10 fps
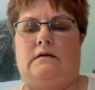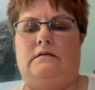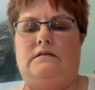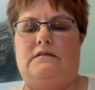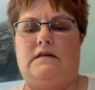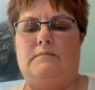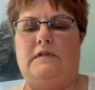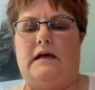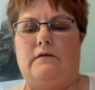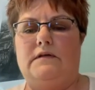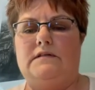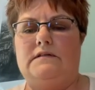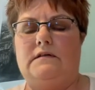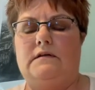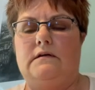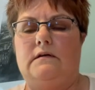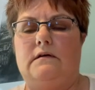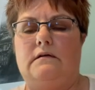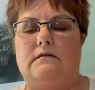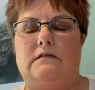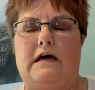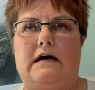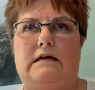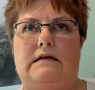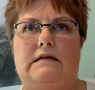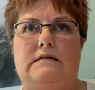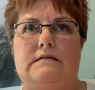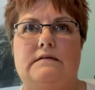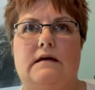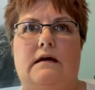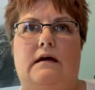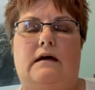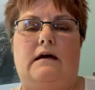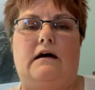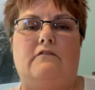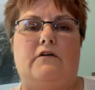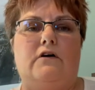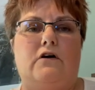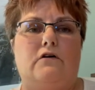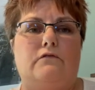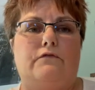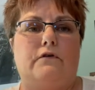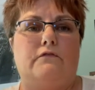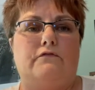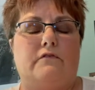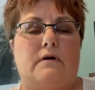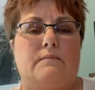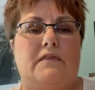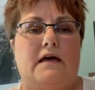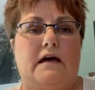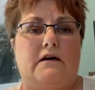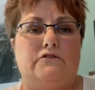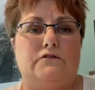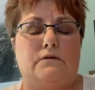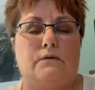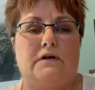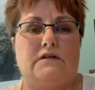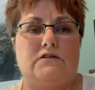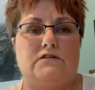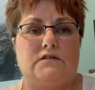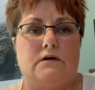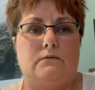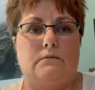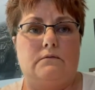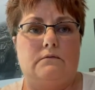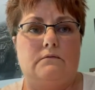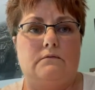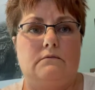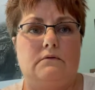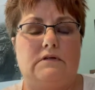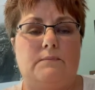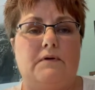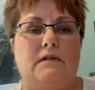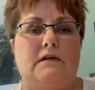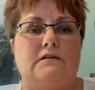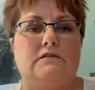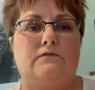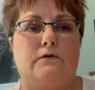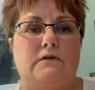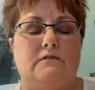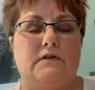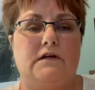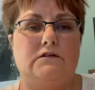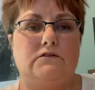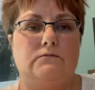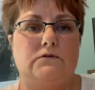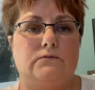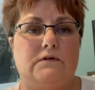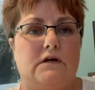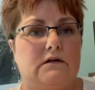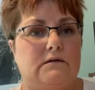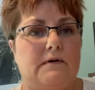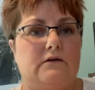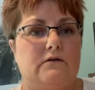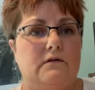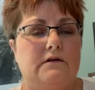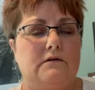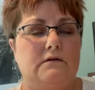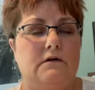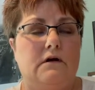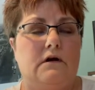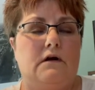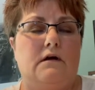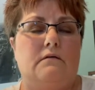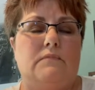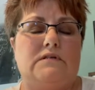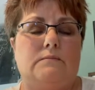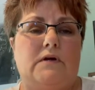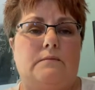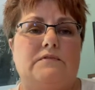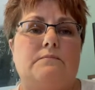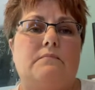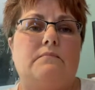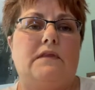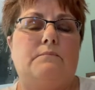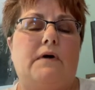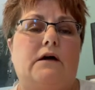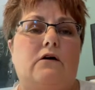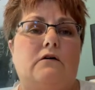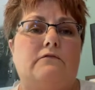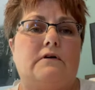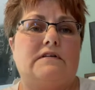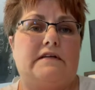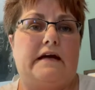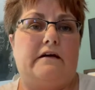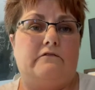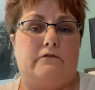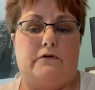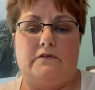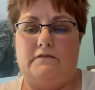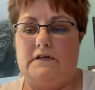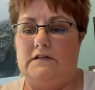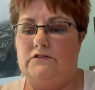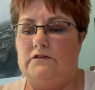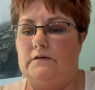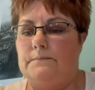Seam allowance, that is how far over from the edge you're going to sew. Typically it's 1/4 of an inch, which we talked about earlier, but sometimes it might call for a scant 1/4 of an inch.